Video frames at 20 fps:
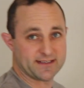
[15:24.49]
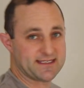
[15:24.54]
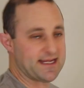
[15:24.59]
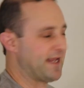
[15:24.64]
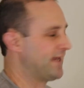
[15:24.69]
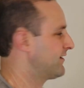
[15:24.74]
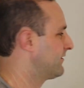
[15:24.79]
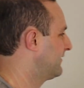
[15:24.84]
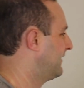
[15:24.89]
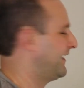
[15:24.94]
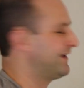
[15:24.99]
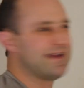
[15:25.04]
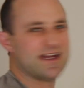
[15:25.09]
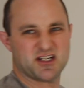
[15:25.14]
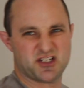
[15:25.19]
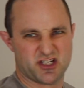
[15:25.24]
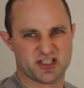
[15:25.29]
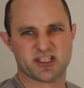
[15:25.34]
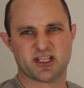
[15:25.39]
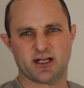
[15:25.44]
retainer, and
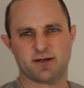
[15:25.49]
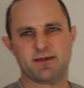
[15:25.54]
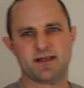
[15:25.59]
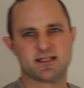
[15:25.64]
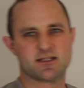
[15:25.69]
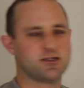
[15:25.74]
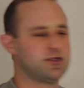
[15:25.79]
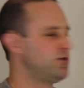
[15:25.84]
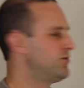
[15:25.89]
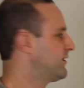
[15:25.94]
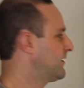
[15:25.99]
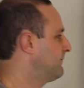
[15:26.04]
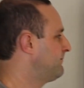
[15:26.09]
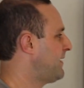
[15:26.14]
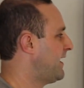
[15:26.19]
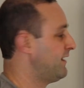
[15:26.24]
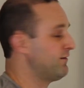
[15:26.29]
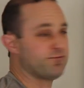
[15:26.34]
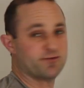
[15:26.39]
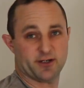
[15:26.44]
that's just gonna be so you can
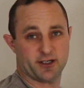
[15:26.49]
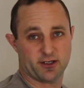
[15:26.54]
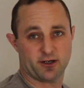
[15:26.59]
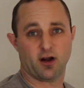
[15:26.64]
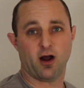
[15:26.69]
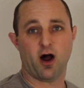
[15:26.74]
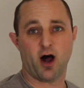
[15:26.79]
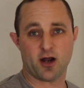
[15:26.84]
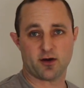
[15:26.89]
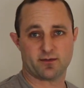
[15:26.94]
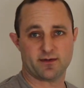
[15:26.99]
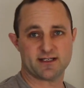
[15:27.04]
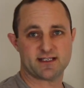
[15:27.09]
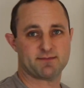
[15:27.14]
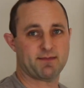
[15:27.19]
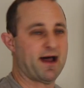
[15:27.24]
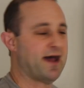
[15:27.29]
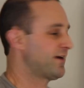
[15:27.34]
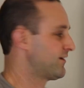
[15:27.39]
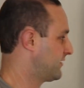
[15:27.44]
pay for your
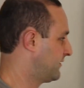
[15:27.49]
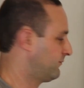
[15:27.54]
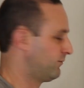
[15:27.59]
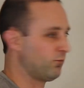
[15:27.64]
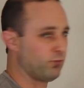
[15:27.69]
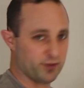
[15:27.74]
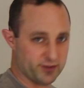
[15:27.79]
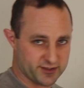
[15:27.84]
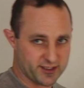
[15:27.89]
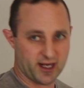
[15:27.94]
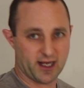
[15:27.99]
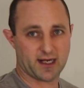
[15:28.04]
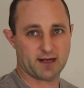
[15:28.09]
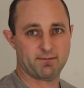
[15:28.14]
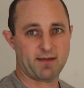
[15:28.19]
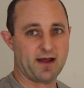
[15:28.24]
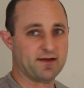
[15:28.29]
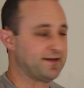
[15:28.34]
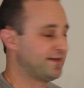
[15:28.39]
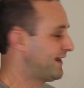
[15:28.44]
autoresponder, and we'll talk
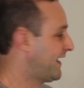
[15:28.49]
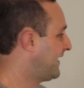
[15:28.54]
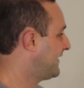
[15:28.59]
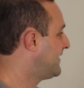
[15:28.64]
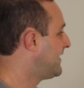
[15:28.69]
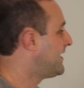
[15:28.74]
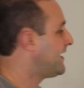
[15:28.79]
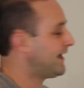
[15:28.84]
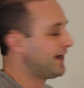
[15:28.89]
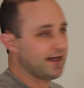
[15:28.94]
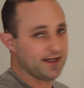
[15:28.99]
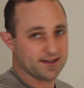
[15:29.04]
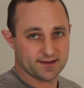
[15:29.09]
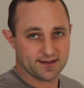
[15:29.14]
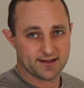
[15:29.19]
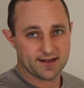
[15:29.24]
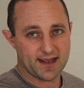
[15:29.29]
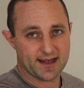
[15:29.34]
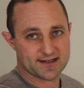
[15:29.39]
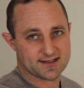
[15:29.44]
about that in
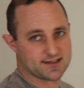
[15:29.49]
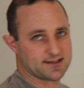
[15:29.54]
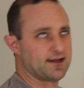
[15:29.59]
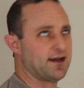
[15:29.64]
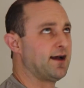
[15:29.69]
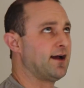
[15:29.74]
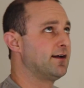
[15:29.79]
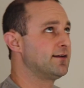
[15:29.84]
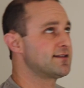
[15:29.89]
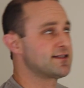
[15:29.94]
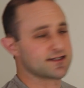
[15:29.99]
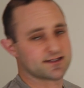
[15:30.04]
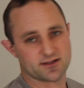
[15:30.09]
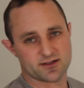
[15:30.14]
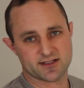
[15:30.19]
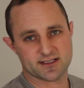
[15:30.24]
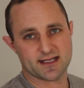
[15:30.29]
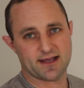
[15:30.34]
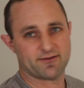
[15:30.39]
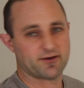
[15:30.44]
the next 6
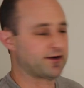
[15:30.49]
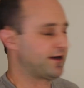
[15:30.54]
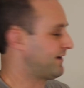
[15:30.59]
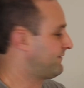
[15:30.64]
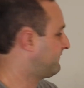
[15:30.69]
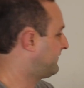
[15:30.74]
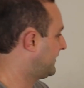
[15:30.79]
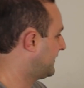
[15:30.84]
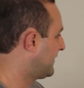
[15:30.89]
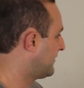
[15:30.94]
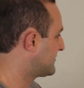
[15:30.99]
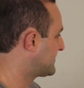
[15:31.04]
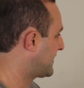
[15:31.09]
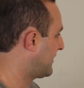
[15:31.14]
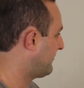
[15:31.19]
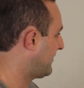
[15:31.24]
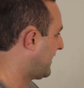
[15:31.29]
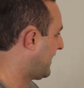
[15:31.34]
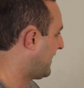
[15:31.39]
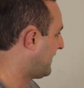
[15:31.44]
or 7 or 8 videos
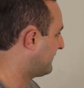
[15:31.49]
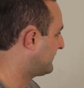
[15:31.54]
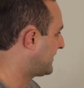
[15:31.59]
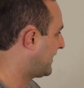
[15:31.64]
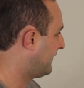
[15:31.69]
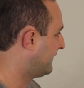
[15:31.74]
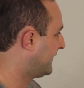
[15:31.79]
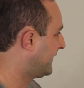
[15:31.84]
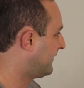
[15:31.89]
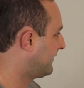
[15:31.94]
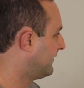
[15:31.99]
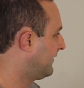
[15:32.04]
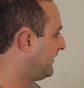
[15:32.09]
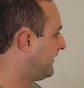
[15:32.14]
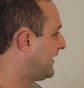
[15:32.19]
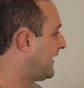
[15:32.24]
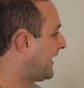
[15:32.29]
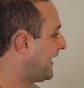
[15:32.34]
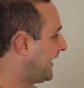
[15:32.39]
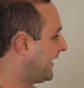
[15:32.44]
that we have down there.
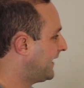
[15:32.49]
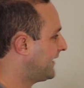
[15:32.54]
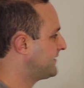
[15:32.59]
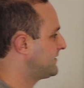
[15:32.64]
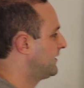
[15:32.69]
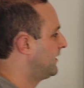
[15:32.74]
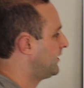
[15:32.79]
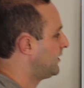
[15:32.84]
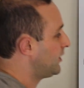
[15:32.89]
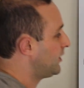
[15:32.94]
And